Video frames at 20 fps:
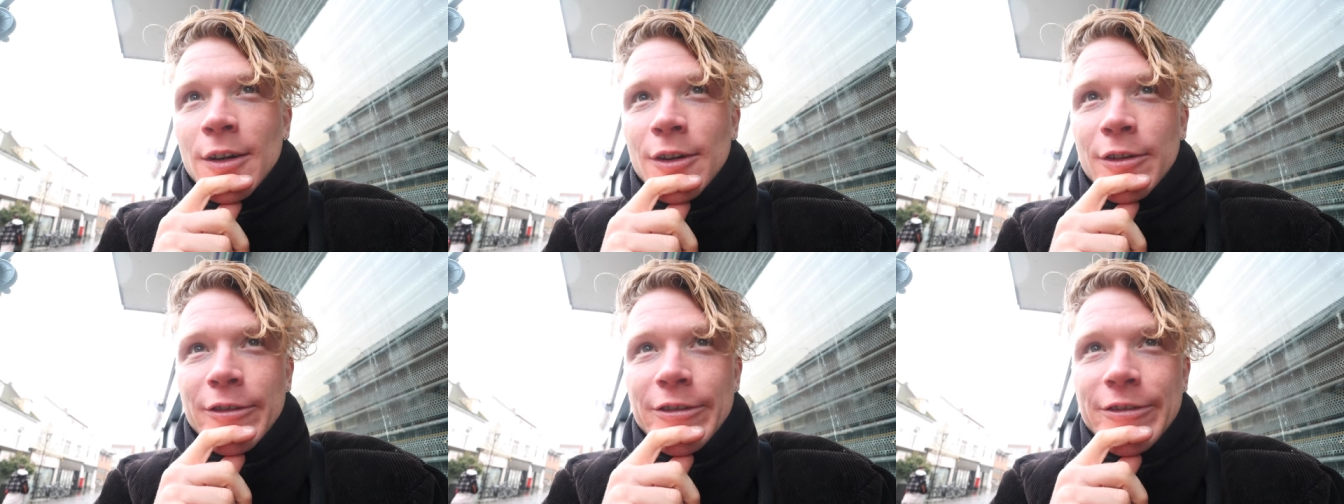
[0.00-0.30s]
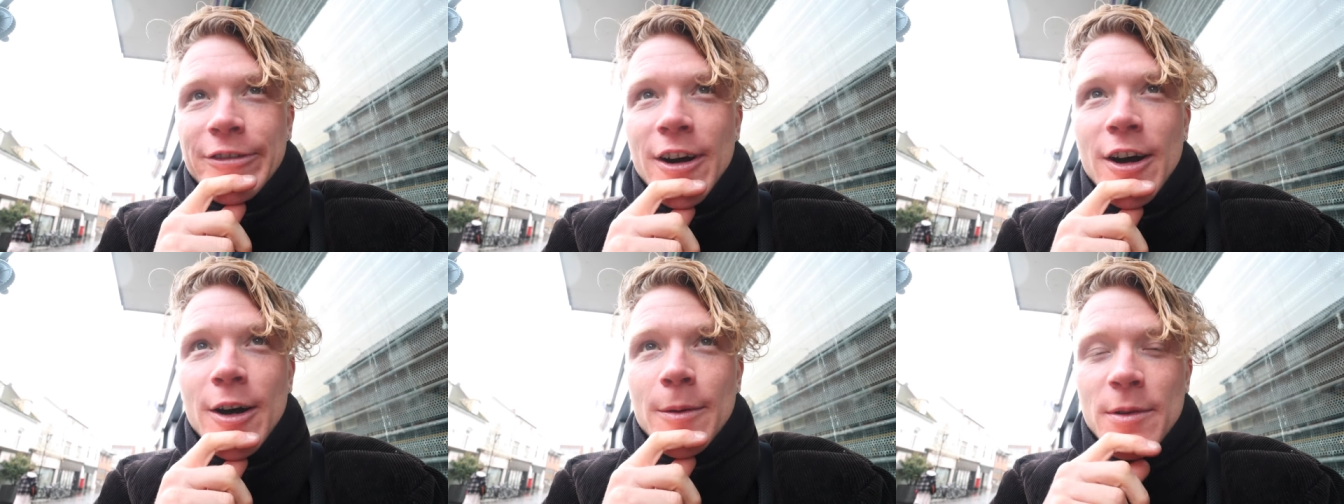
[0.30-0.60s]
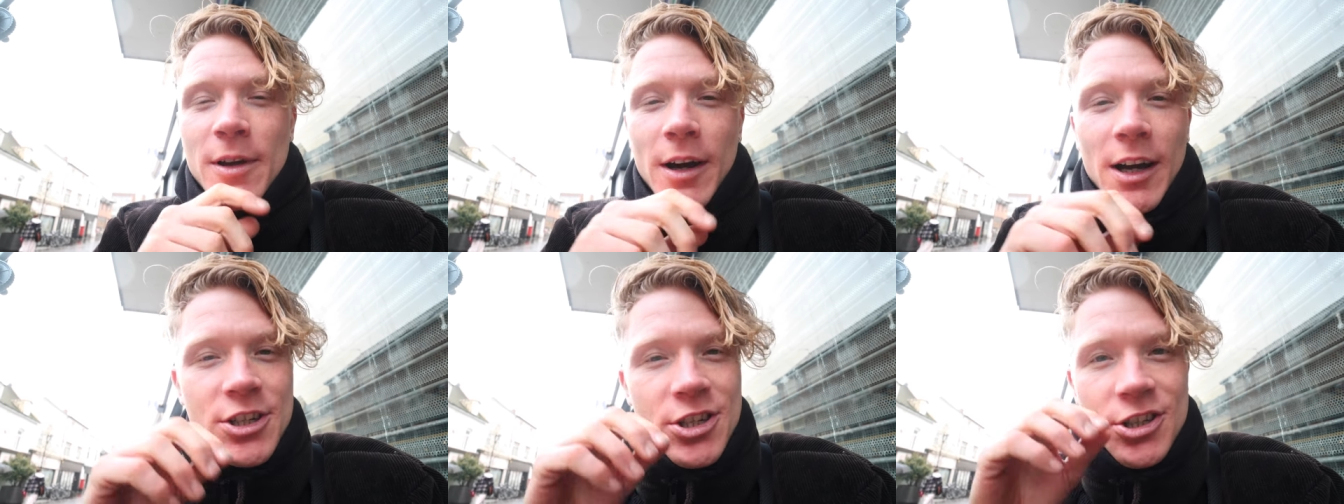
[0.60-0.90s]

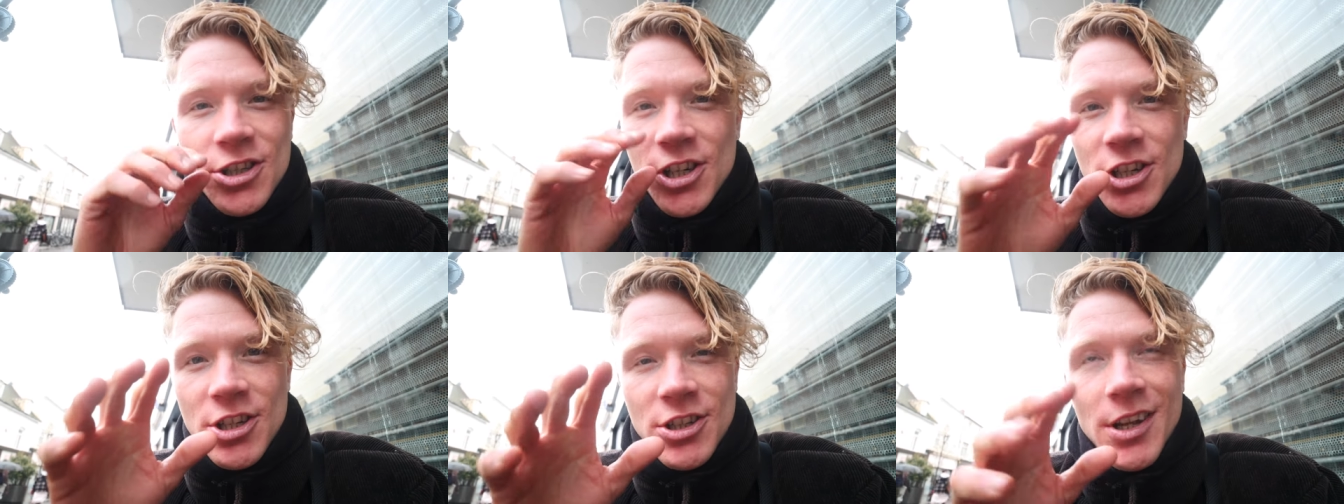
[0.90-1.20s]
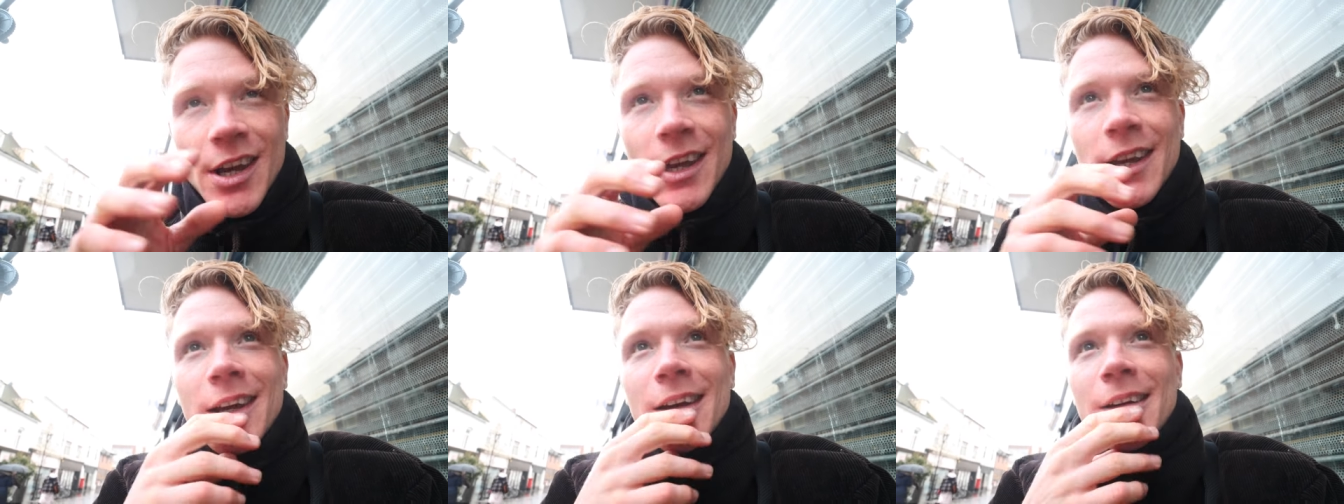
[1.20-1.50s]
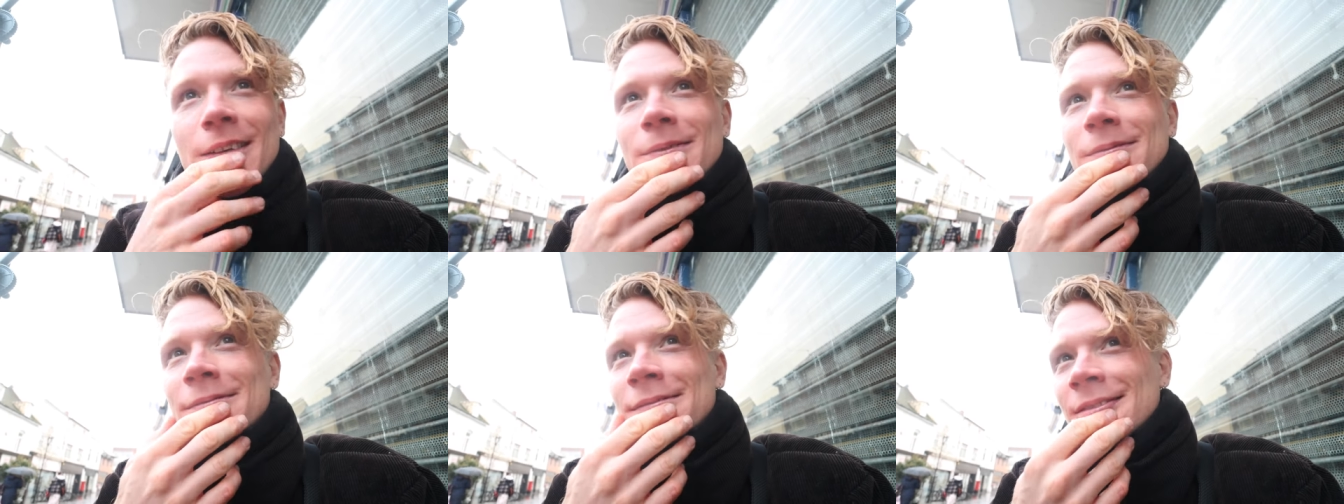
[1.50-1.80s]
confirmed that I should just stay
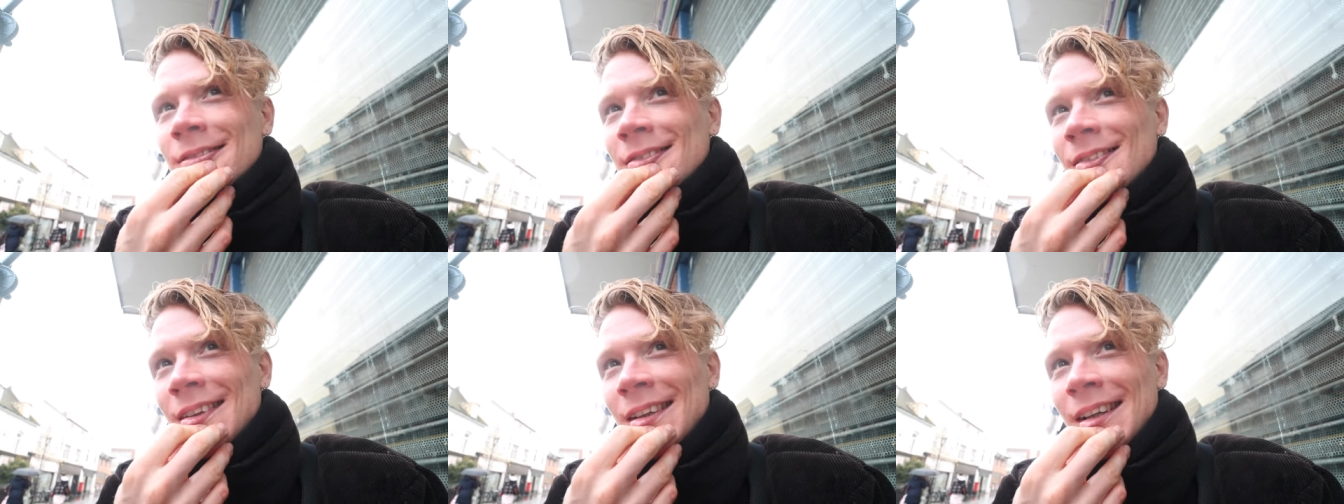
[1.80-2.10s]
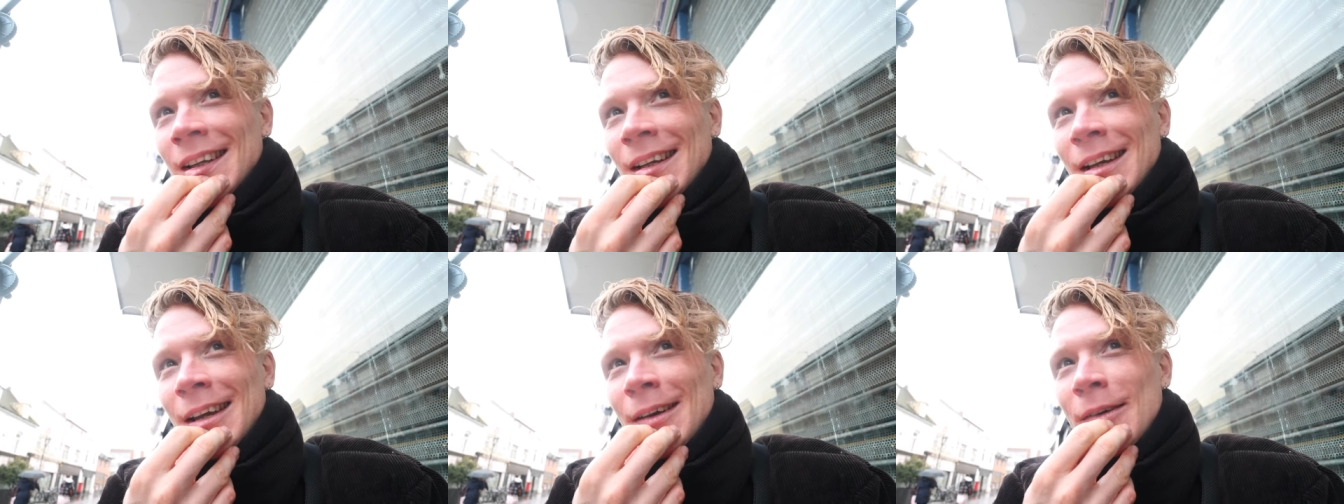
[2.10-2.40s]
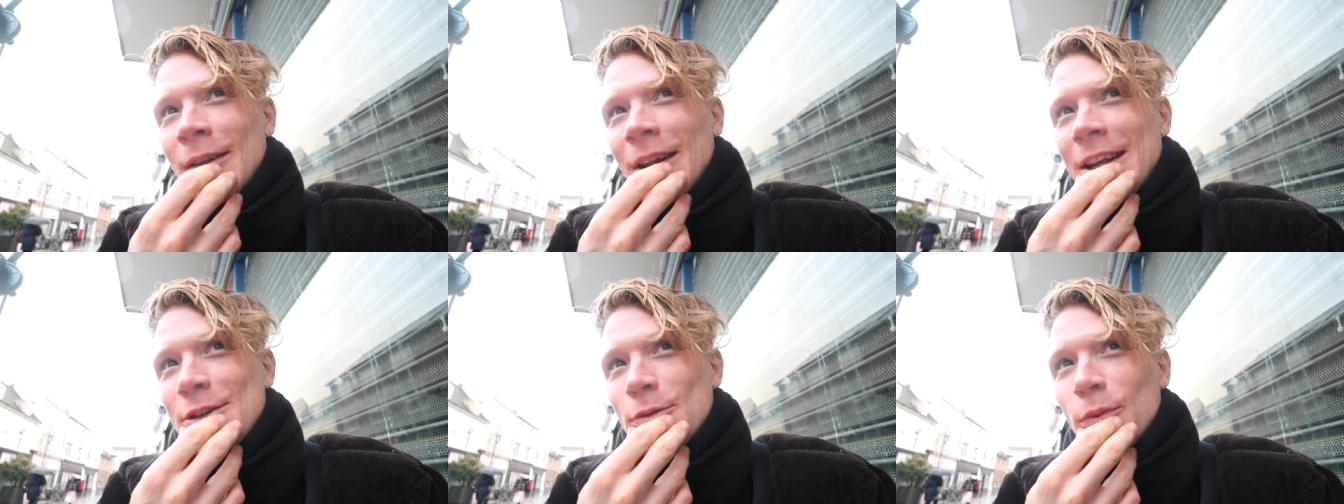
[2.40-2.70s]
here.
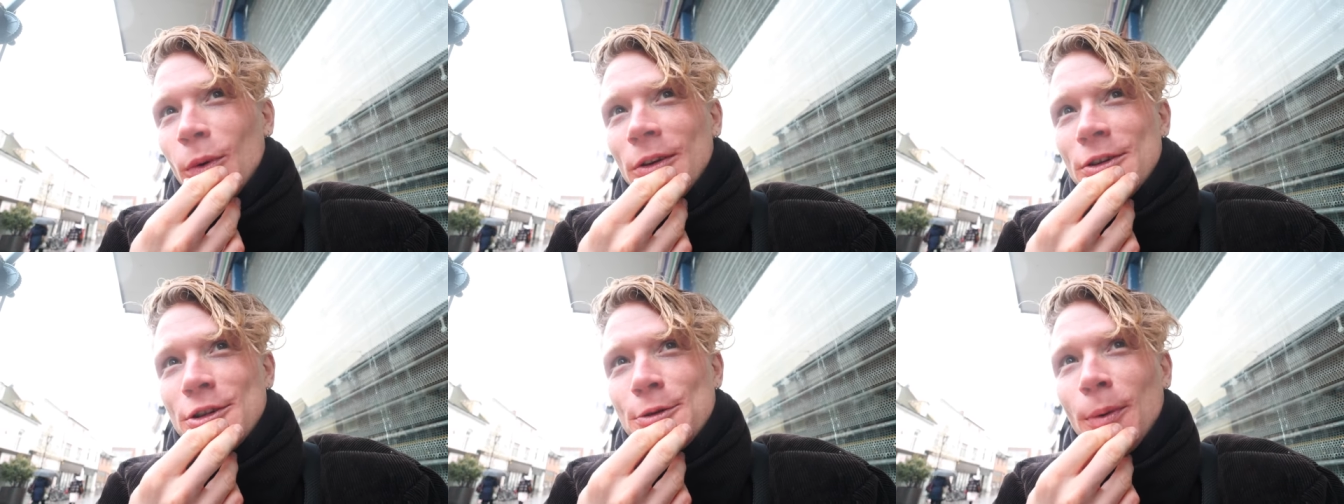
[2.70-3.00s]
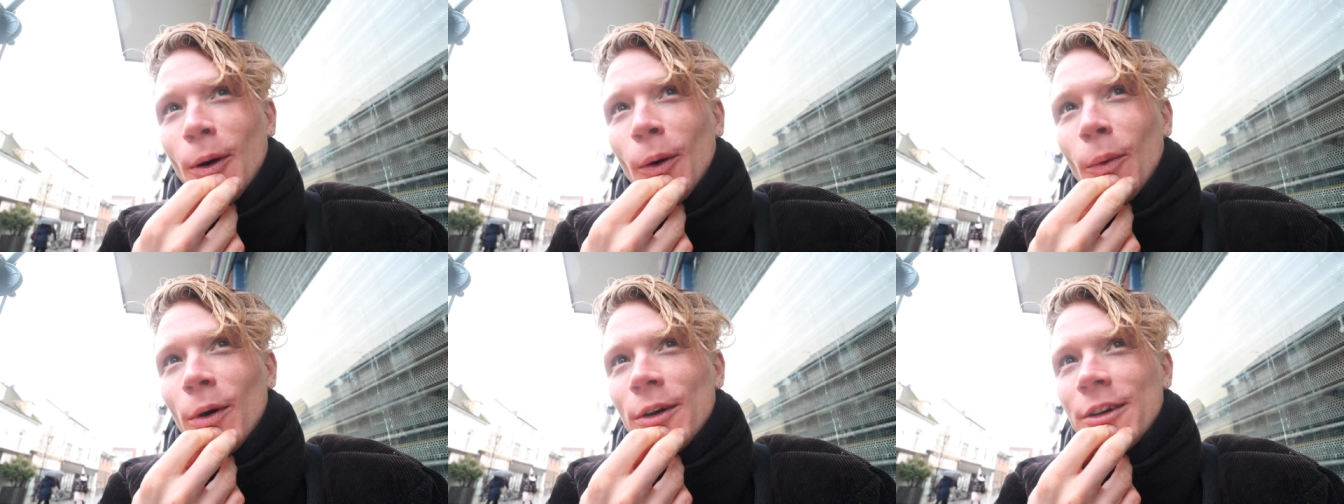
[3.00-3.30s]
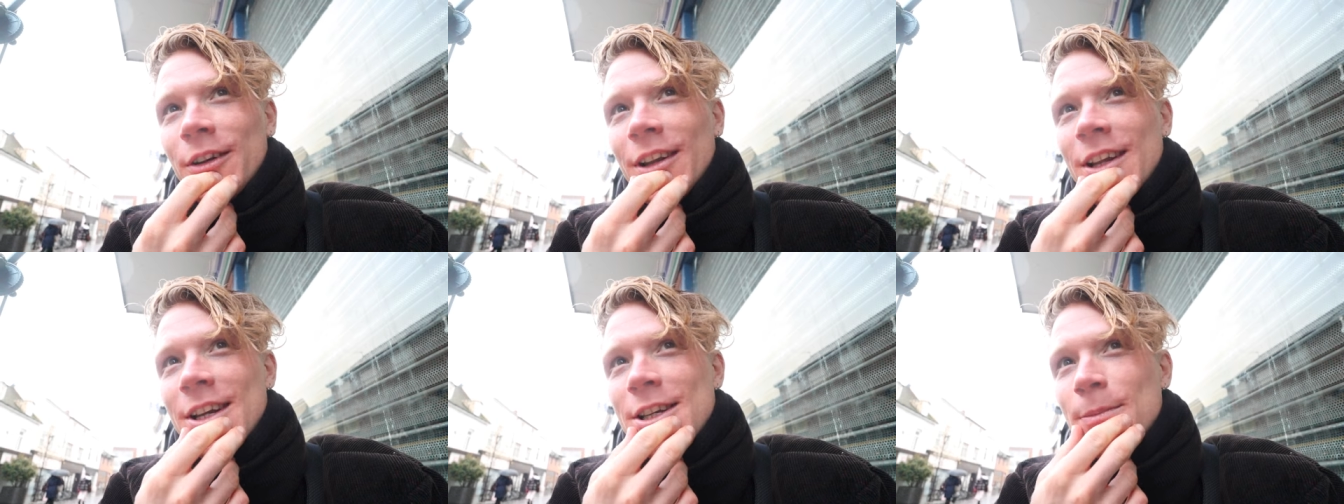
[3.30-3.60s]
Let's one spot
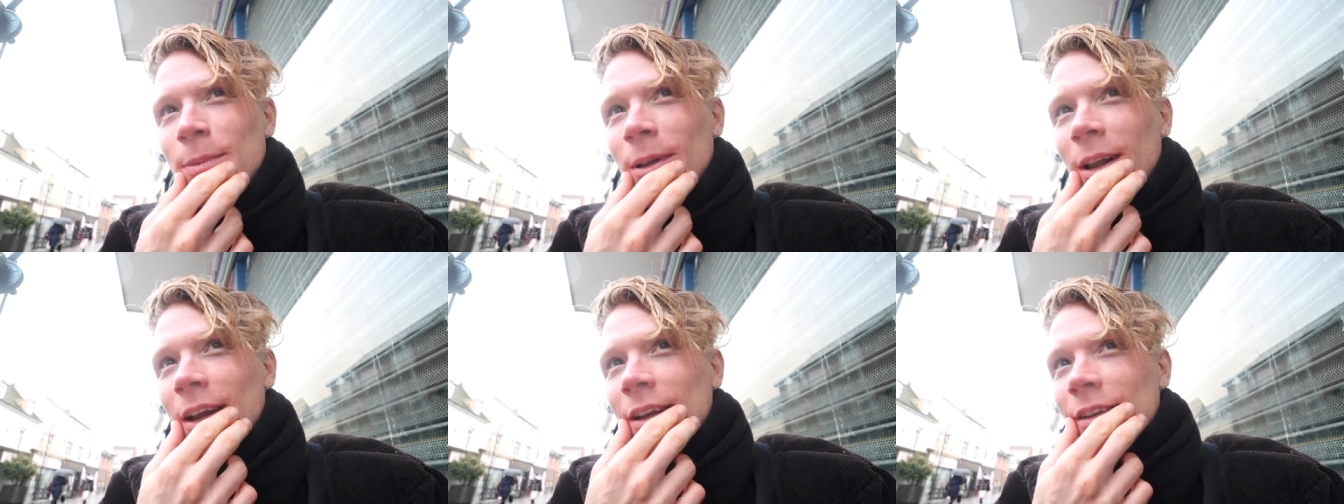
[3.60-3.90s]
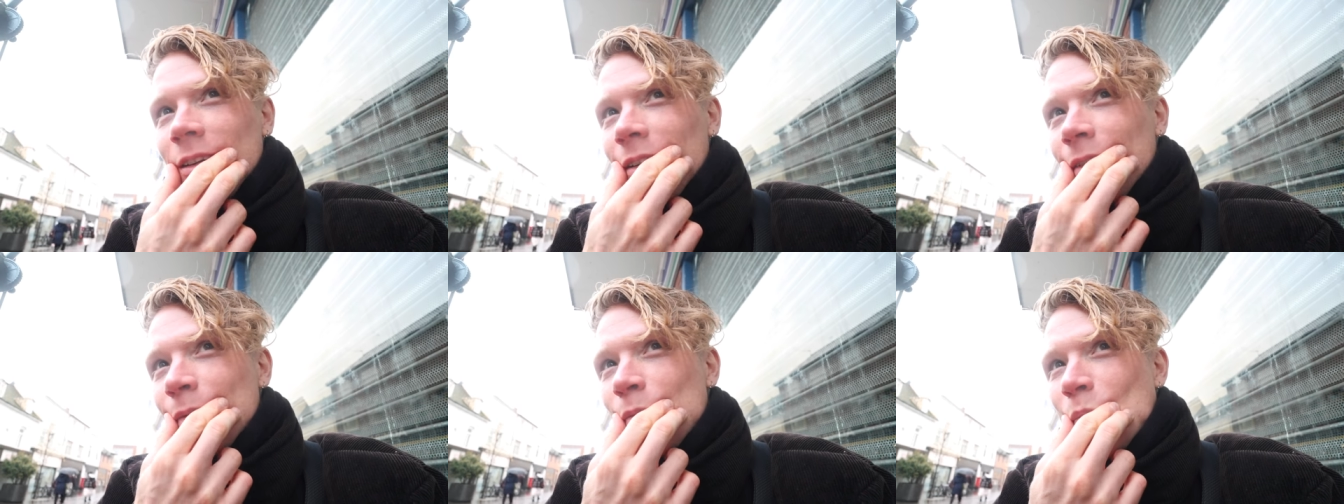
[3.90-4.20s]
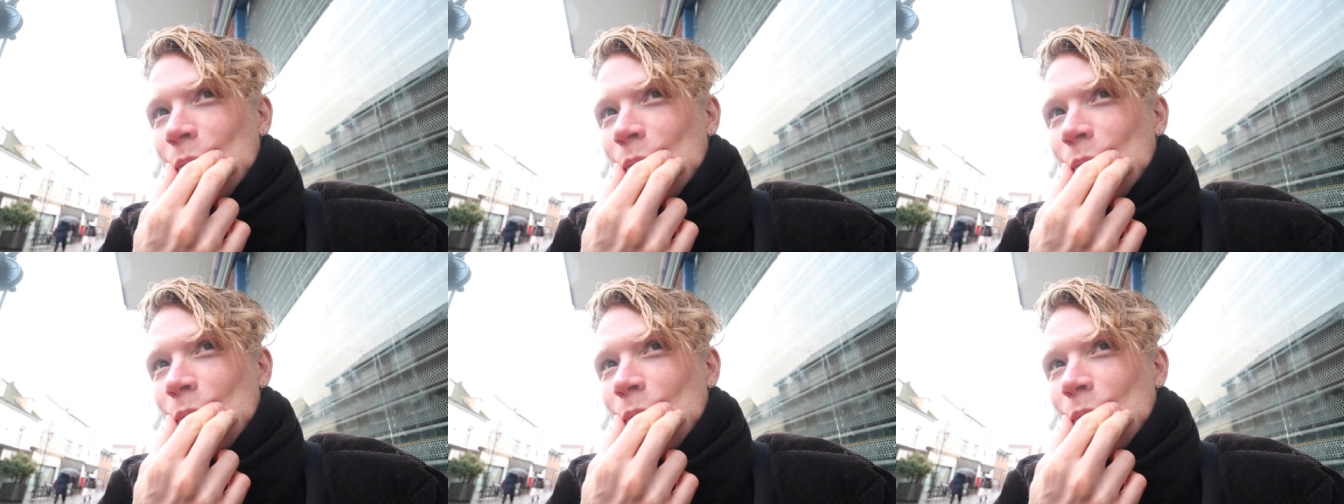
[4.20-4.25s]
wander this place.